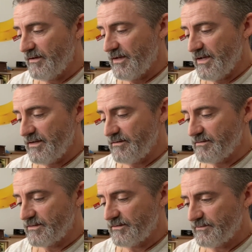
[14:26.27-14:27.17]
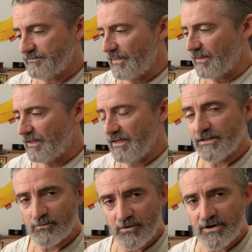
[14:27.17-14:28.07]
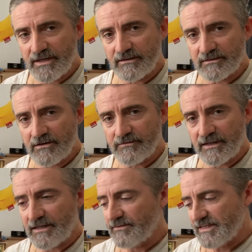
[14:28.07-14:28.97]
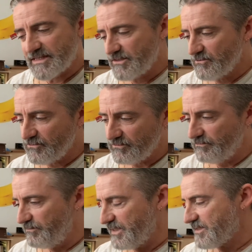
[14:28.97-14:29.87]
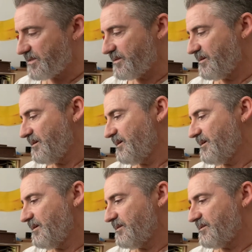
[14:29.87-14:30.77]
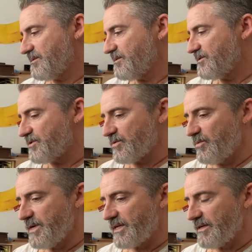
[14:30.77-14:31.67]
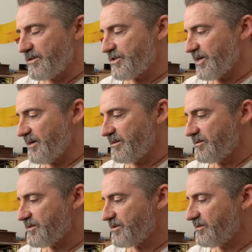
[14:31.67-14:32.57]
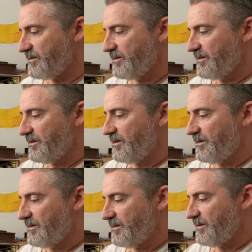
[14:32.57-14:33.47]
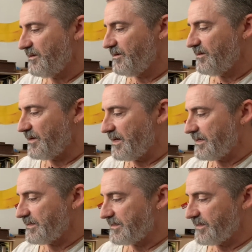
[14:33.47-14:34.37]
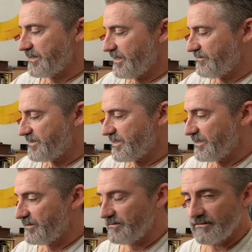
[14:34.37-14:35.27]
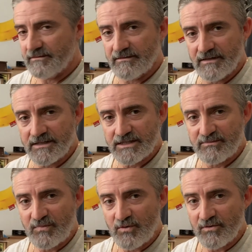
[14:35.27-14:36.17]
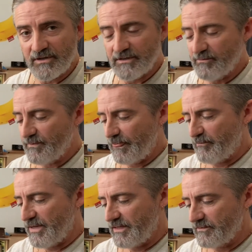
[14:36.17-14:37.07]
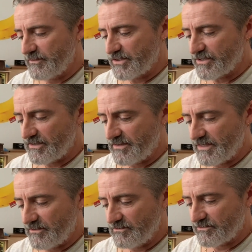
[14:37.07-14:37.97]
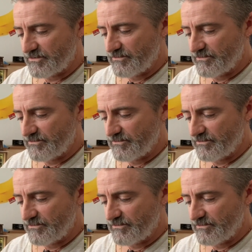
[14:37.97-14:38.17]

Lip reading: and it's working so far. There's still bits to tweak and change. I'd love to get a smaller pen, which I think I'll